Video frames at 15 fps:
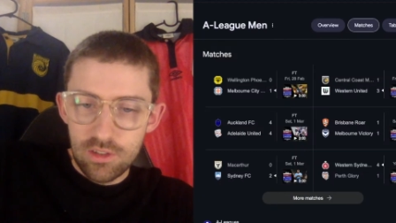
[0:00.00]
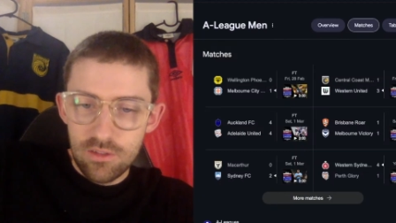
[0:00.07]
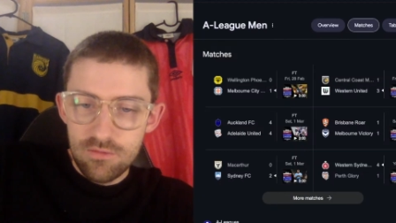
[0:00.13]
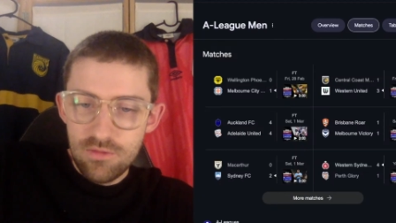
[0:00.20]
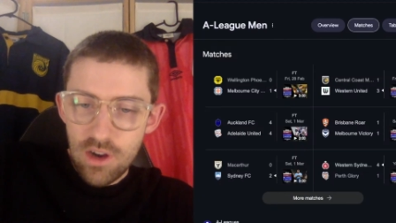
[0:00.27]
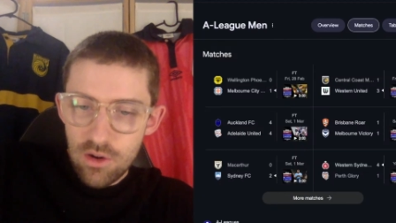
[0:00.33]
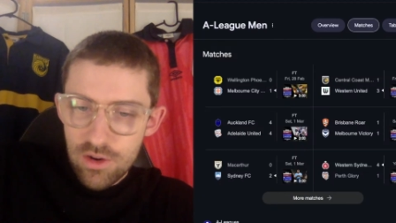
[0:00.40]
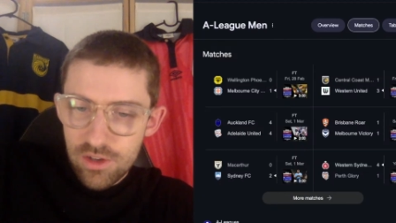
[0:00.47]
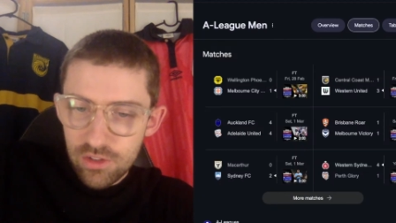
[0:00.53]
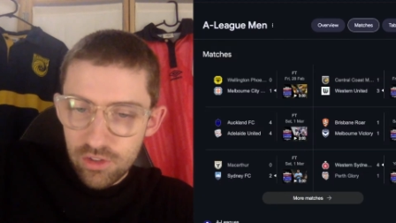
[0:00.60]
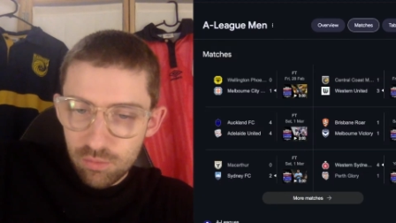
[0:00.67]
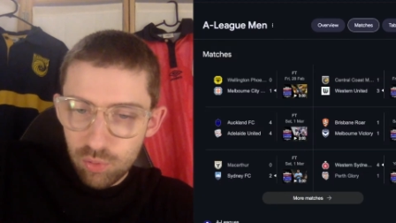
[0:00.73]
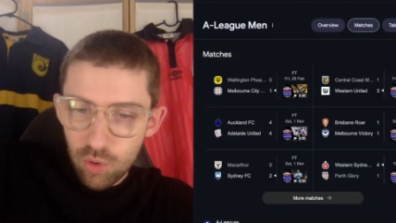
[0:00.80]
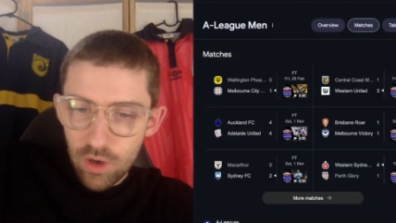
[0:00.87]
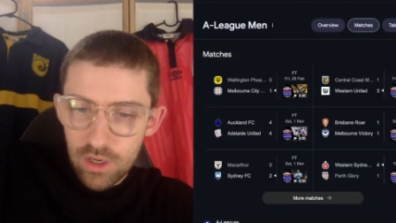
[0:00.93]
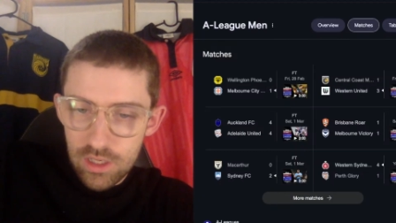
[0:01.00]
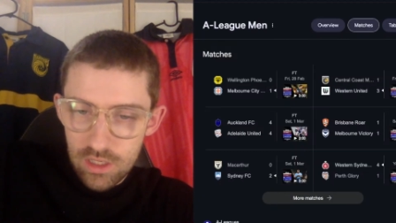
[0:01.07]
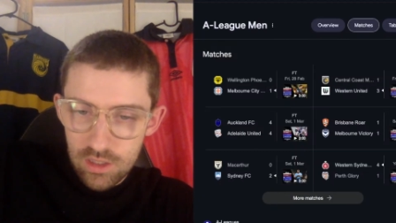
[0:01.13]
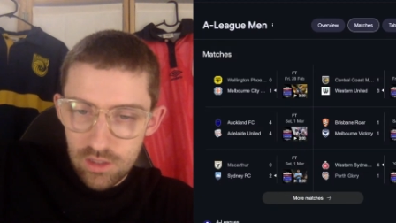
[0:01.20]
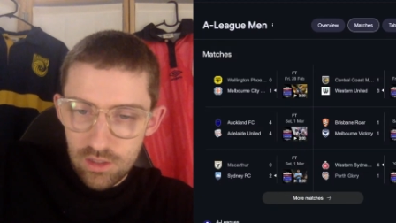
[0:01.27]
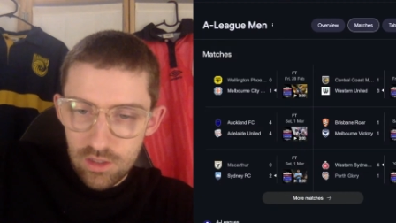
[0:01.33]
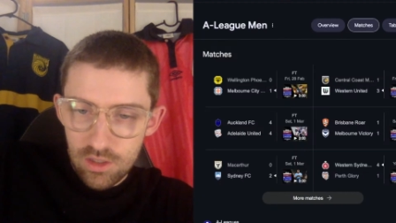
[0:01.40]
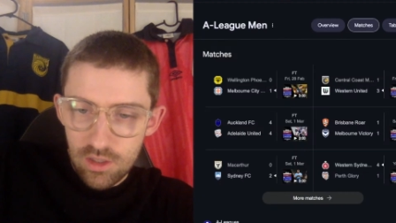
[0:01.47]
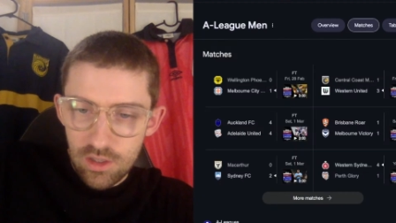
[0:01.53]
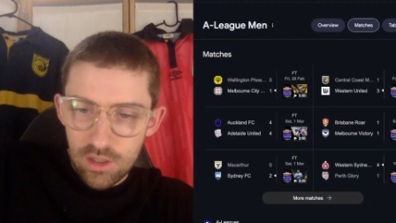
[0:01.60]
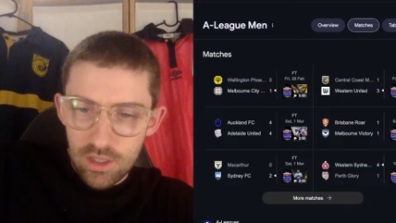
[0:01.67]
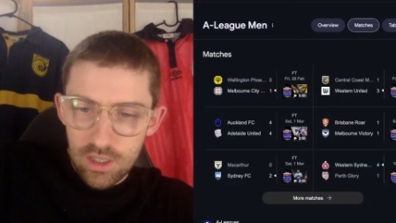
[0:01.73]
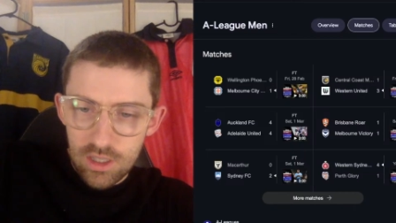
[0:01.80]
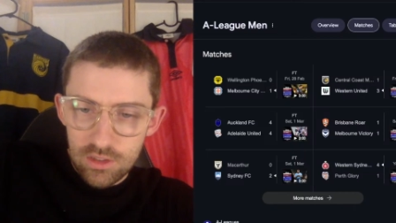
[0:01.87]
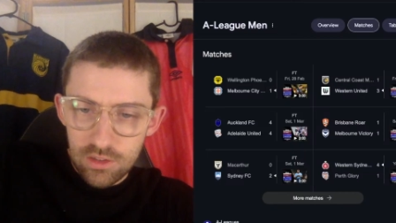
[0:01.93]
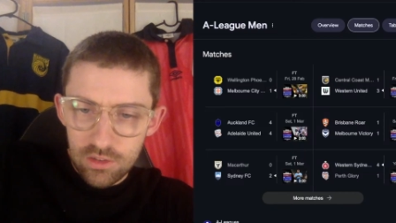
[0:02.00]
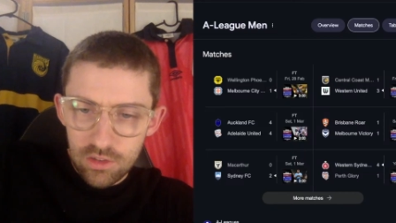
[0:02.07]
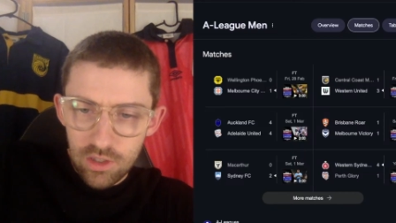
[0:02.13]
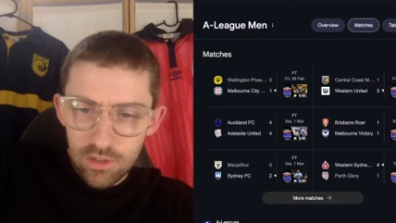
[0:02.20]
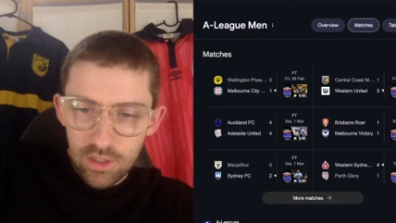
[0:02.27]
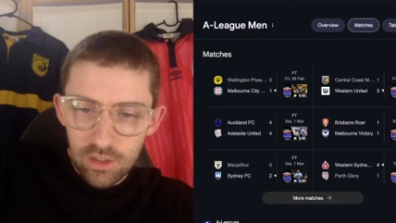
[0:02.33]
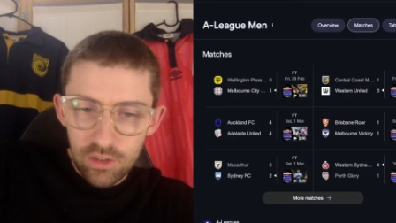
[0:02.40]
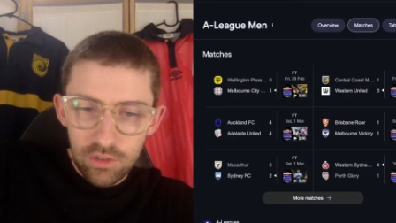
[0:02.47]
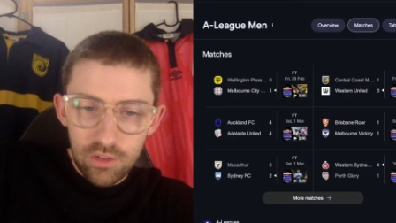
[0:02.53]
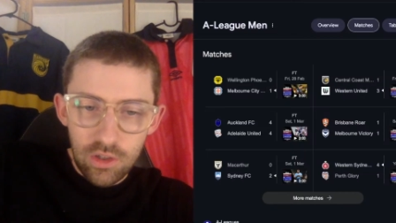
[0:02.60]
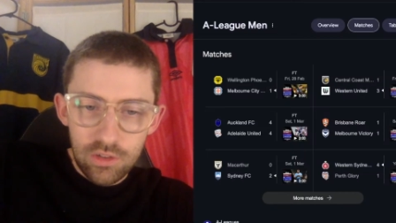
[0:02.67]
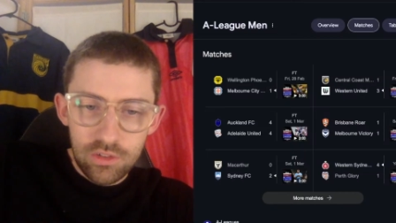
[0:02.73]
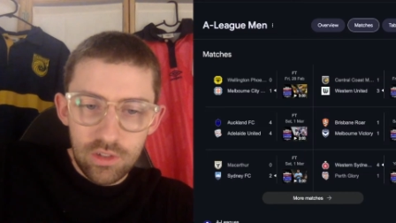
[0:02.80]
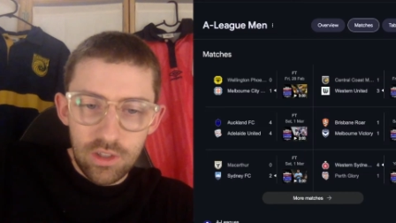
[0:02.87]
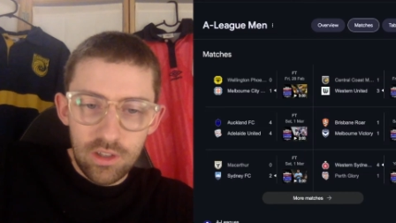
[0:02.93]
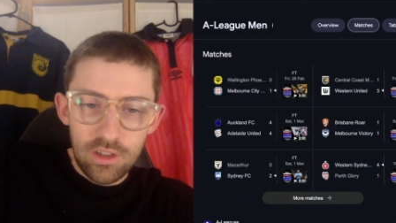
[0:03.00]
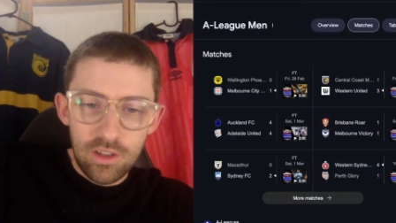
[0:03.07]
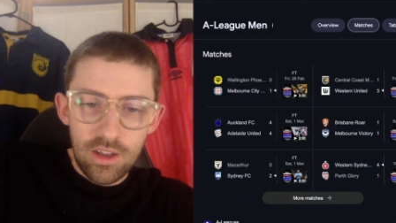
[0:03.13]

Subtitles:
Very disappointing to sign Douglas Costa,